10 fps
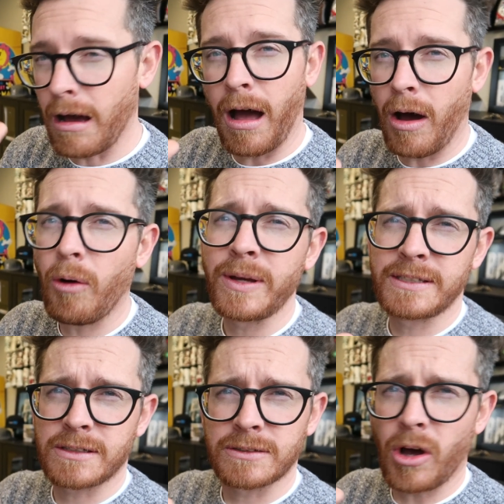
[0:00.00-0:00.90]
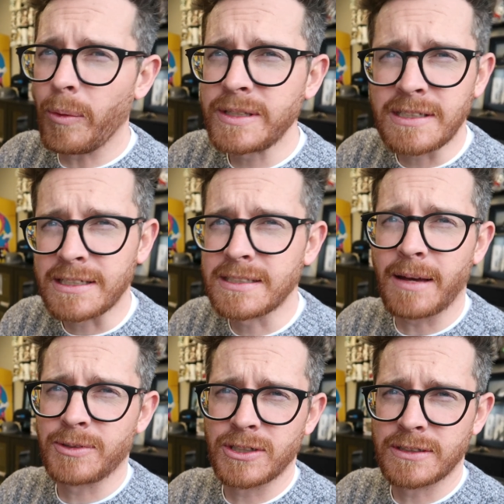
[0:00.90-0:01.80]
always there's always an
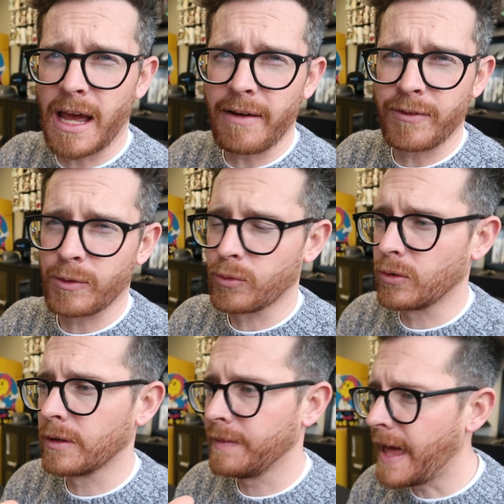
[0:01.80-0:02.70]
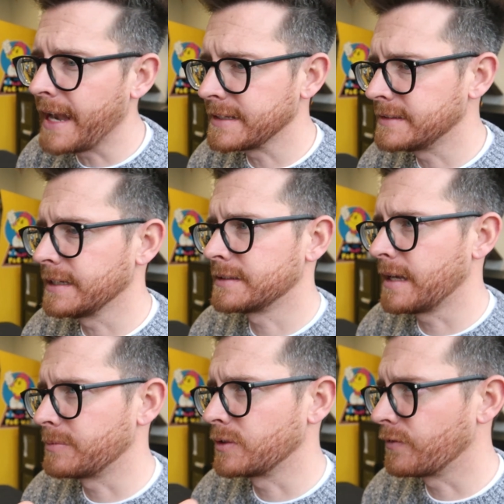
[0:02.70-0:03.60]
exception to every rule, and that is the
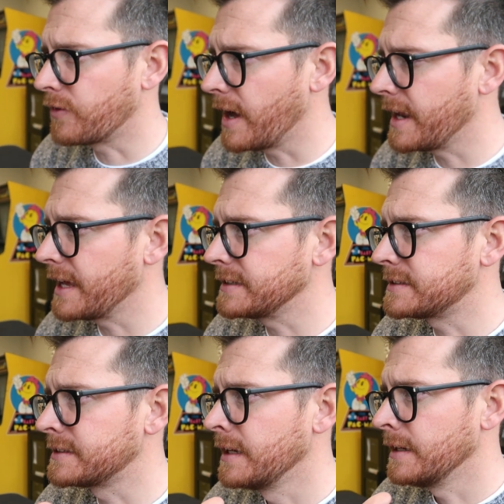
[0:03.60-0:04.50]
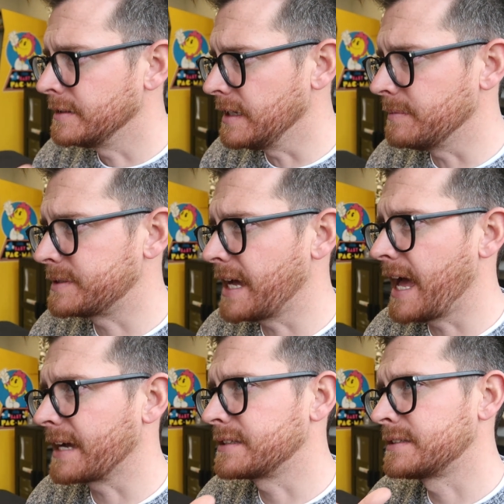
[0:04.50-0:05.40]
exception. Fridays, deep
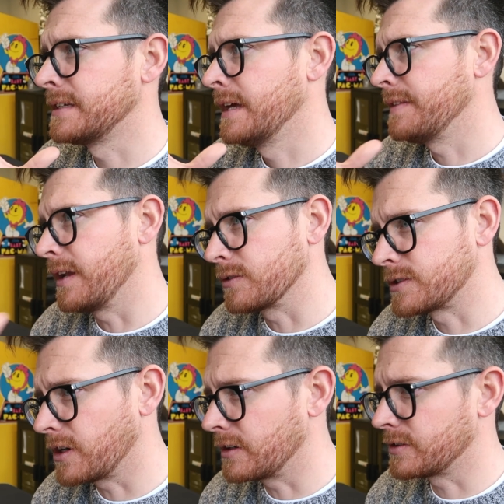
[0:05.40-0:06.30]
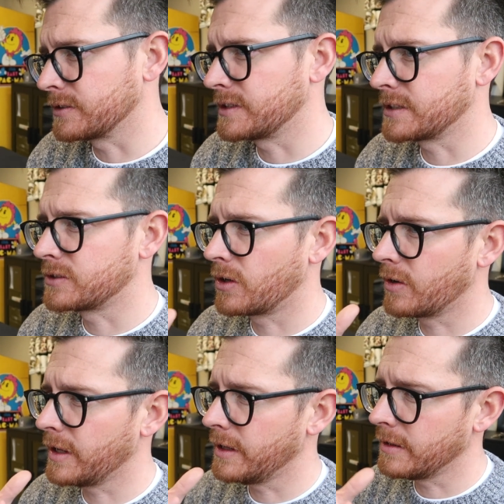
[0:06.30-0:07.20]
stacks. They don't start until
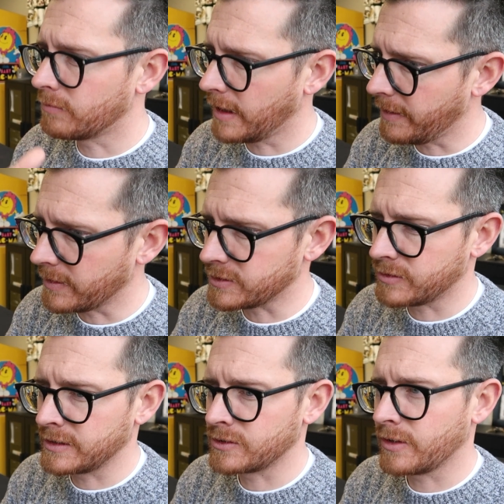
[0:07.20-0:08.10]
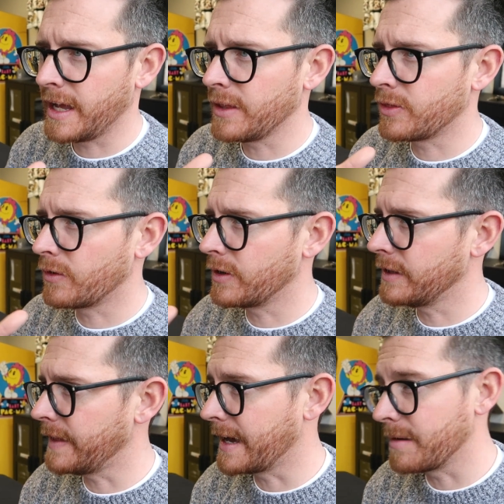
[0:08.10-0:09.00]
6.30, late registration until
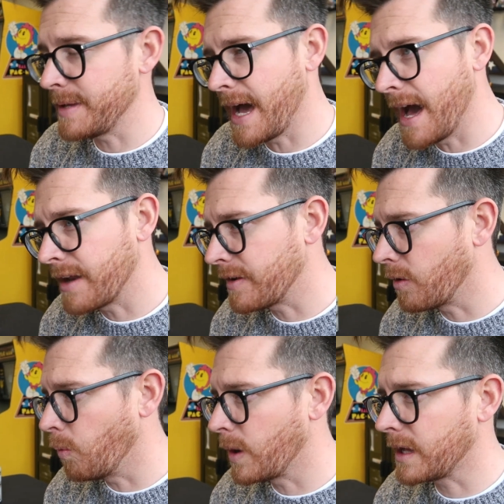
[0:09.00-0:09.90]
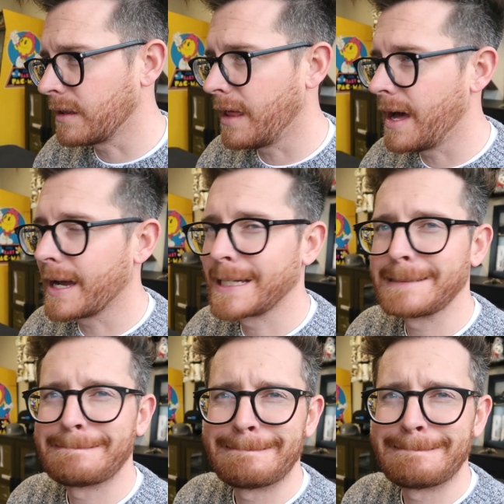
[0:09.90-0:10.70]
8.30. They got to be out of there at 1 o'clock.